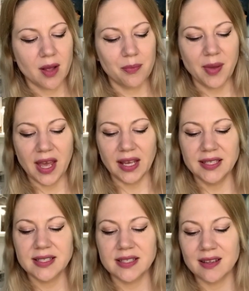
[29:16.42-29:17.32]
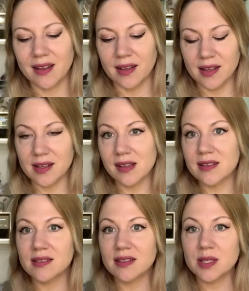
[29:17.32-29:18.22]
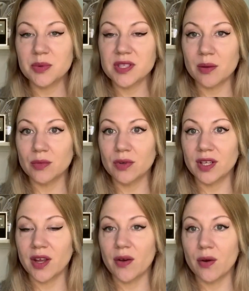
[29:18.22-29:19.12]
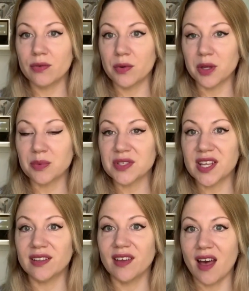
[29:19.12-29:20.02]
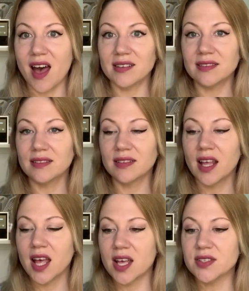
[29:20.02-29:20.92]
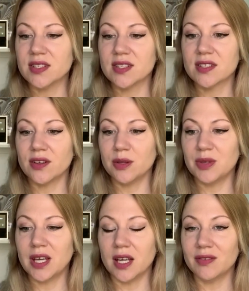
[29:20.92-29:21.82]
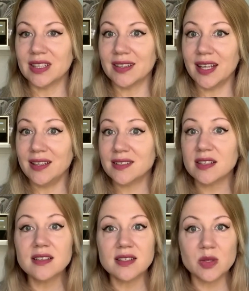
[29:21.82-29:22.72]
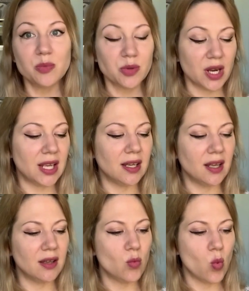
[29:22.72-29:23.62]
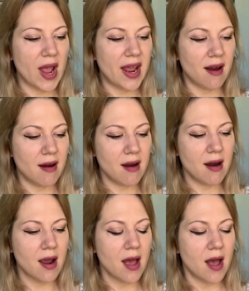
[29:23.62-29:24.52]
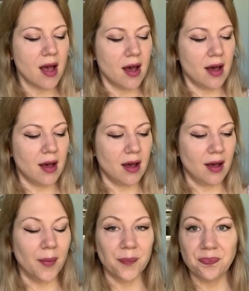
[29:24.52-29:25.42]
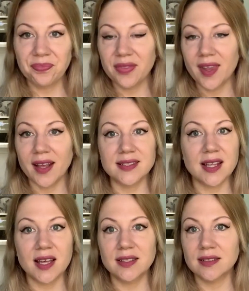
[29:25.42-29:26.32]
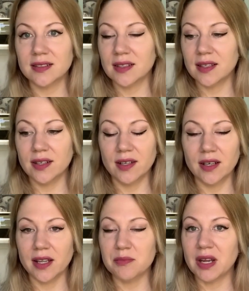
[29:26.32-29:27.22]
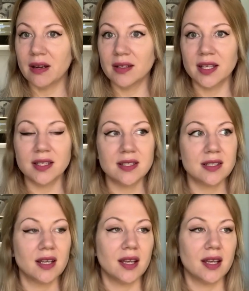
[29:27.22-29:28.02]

base is 60% merino, 40% cotton. So this is going to be kind of a late spring wear. Like I said, here in Maryland,